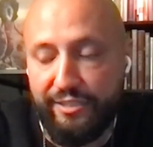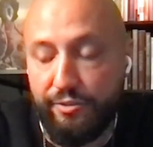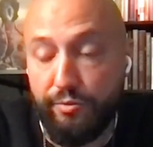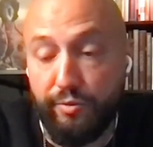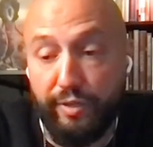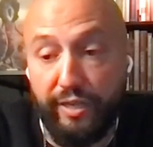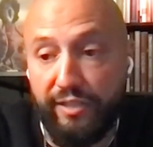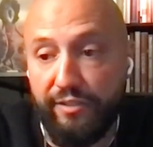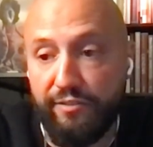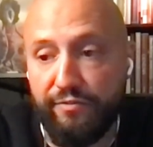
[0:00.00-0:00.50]

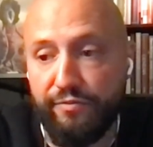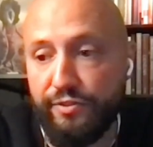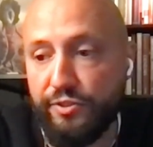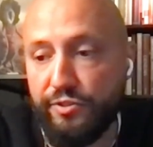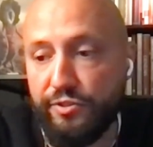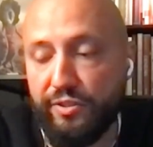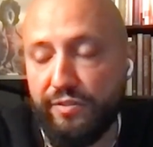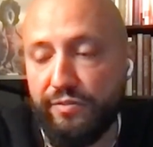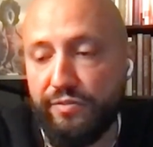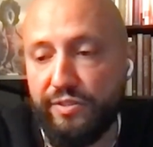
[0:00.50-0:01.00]
great
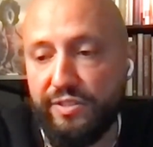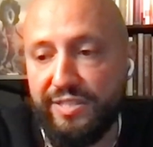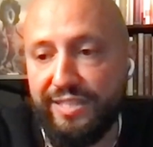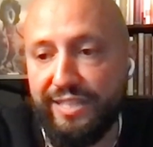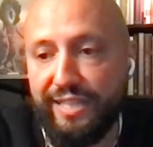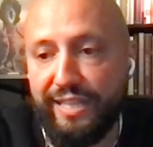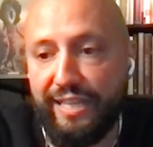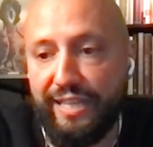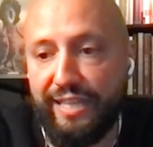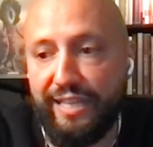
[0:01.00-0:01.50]
photographers
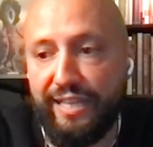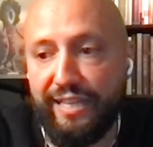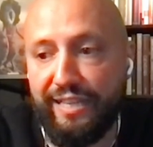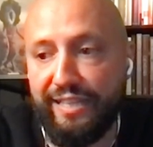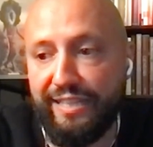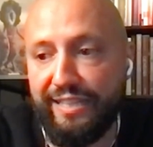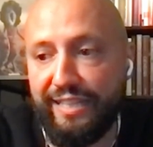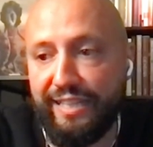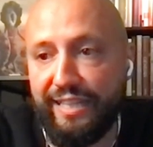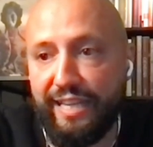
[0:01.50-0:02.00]

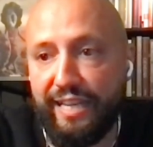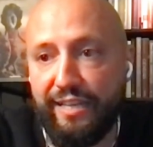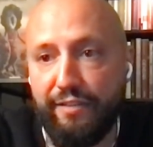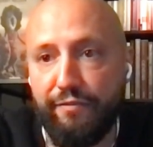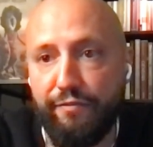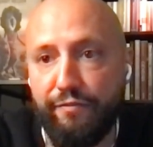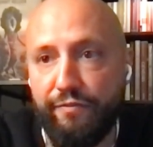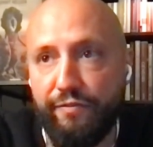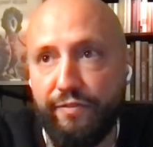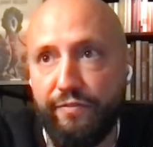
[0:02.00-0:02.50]
in
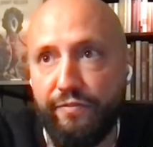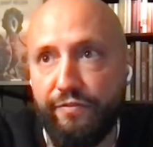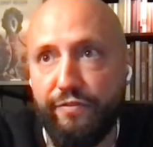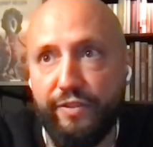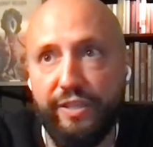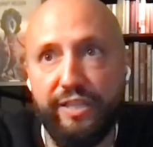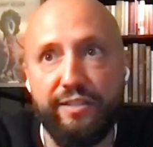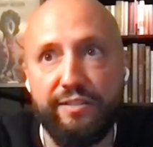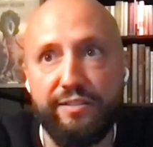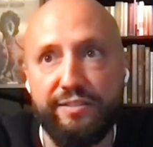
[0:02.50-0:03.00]
any
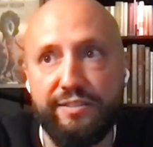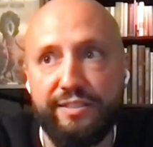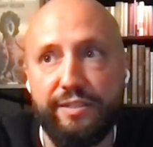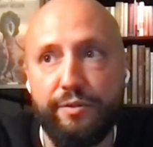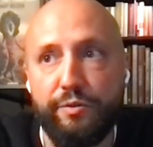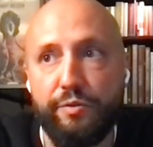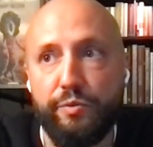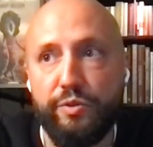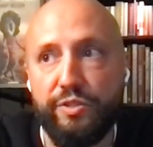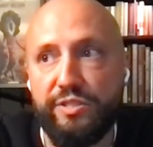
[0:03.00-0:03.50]
field.
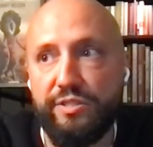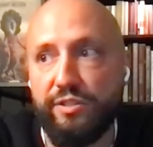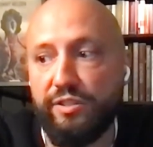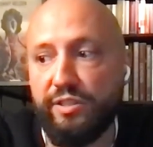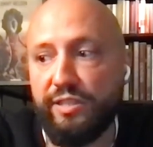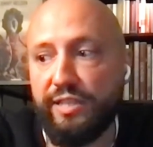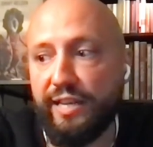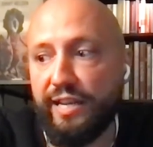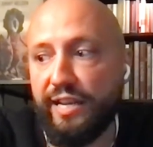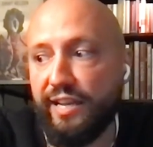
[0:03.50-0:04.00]
It was
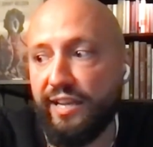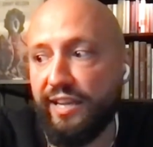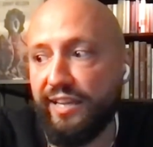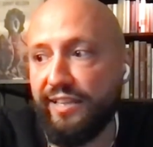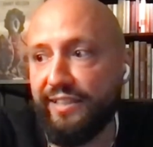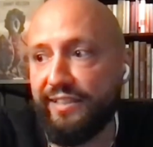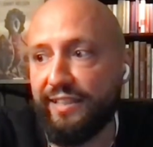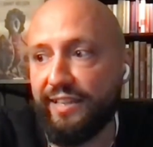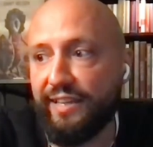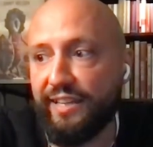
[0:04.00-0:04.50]
not that
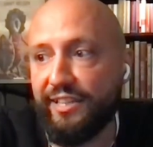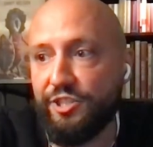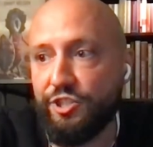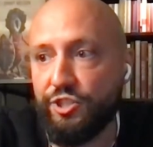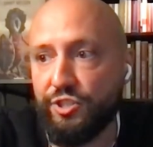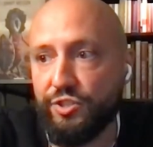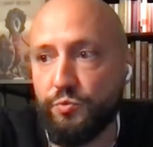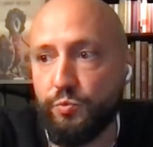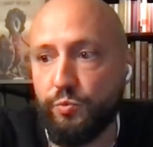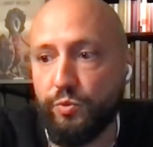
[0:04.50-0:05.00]
I
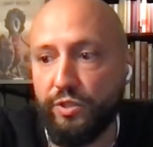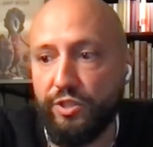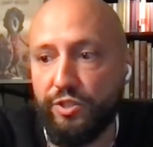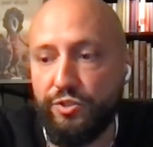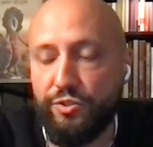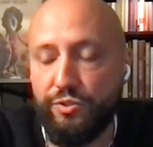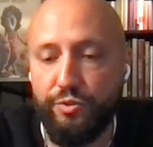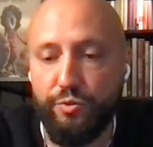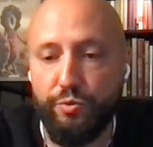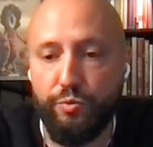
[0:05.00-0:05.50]
just
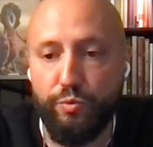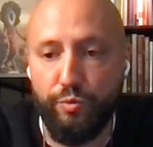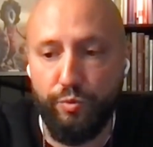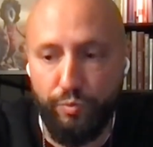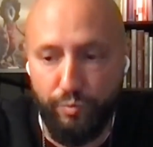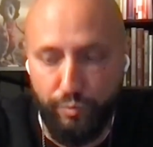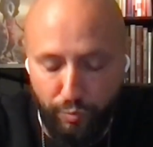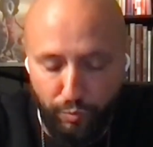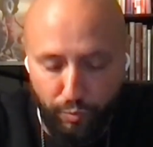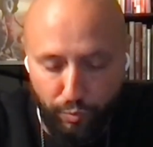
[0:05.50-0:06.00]
wanted to do
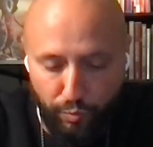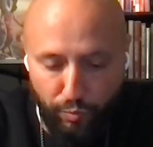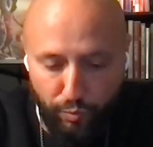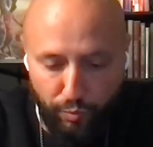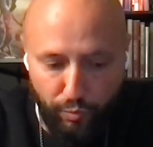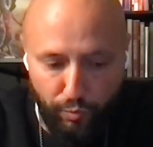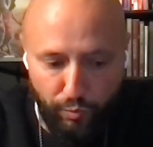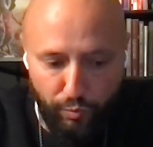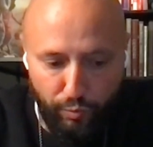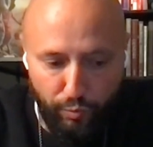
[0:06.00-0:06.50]

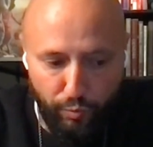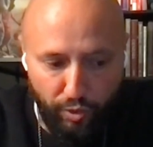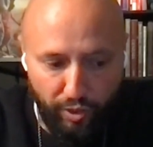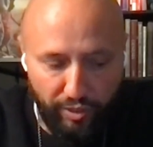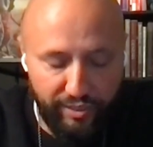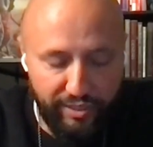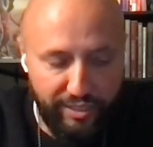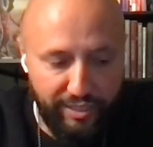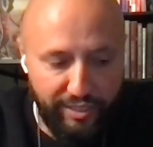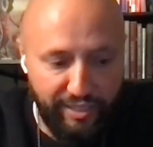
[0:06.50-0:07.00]

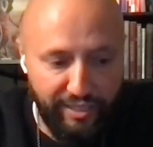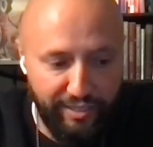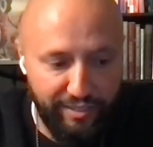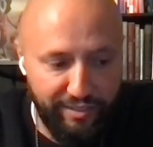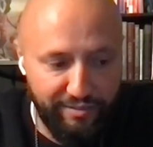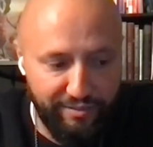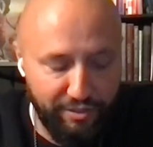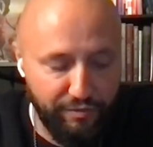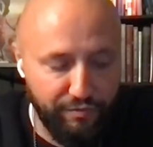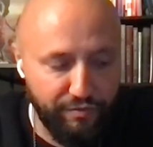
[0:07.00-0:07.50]
one
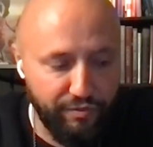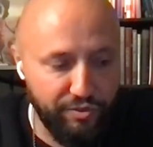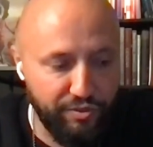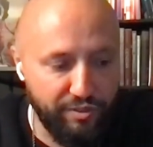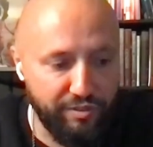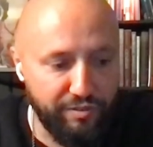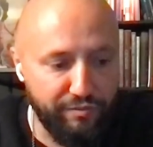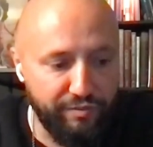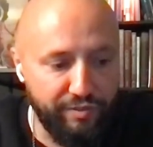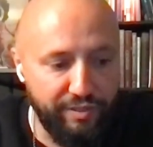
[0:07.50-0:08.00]
kind of
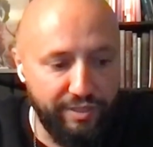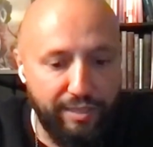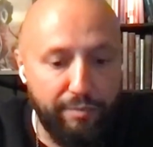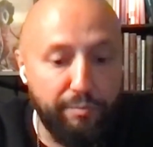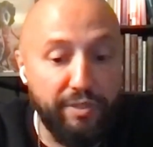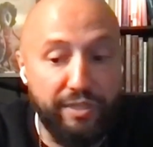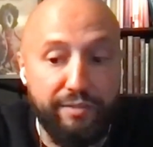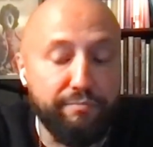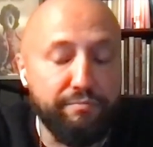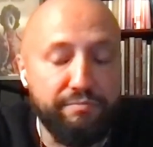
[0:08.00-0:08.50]
photography. I
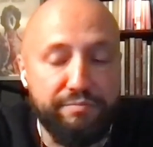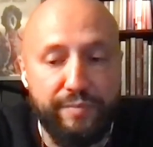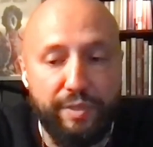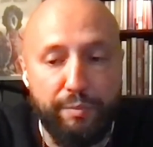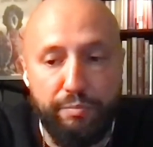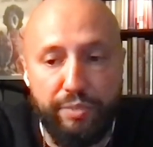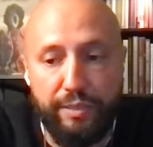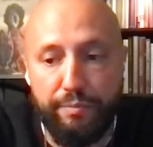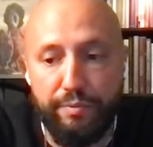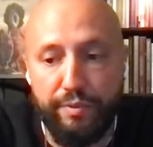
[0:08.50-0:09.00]
mean,
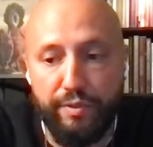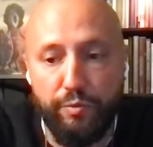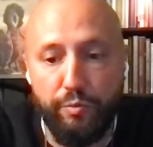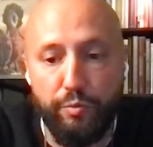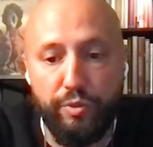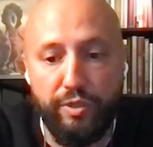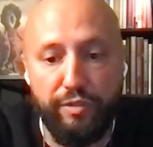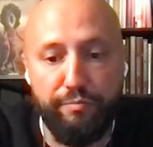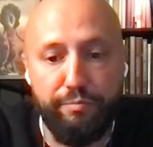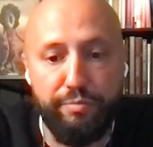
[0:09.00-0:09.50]
people
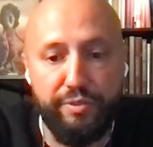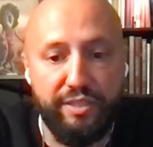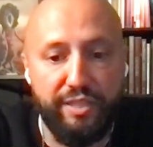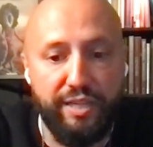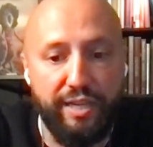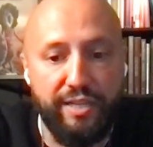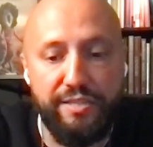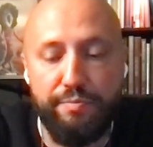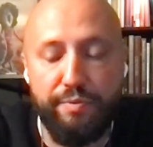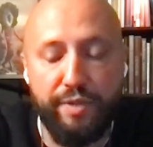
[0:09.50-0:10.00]
would have been
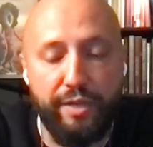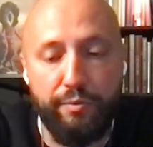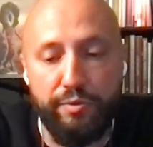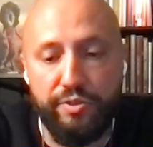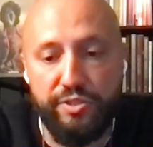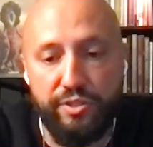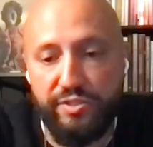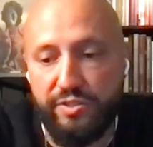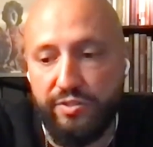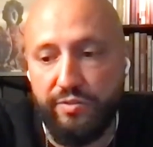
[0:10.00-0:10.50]
nice, but I
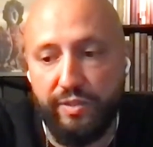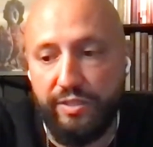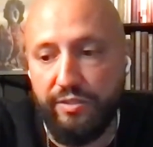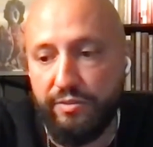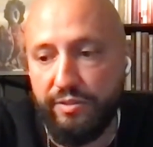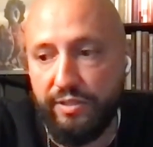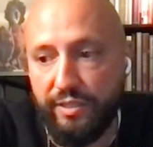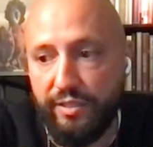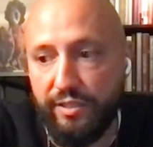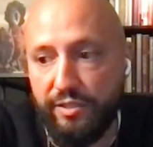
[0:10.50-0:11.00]
was also
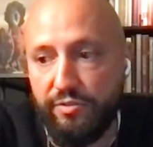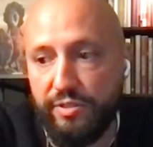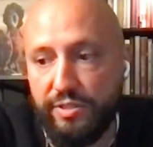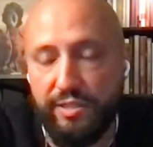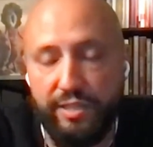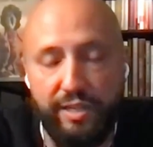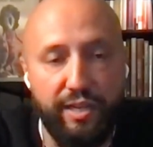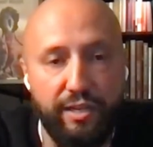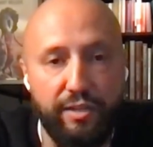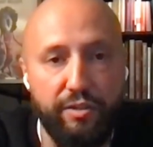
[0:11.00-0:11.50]

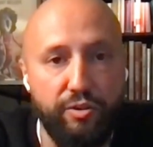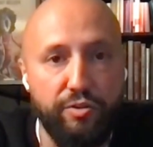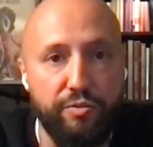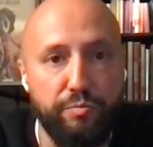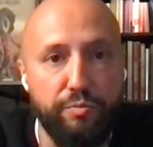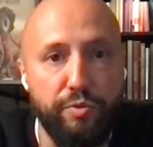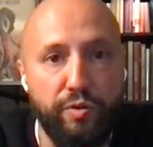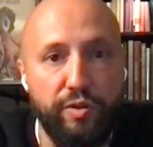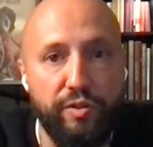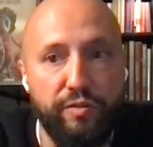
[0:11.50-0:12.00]
interested in
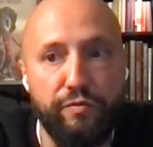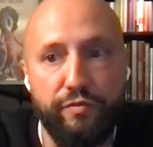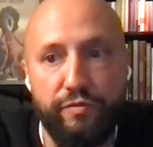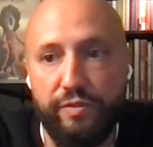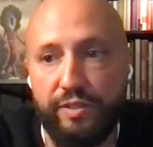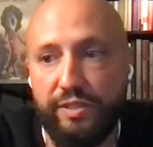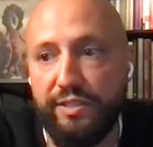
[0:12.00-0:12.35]
automotive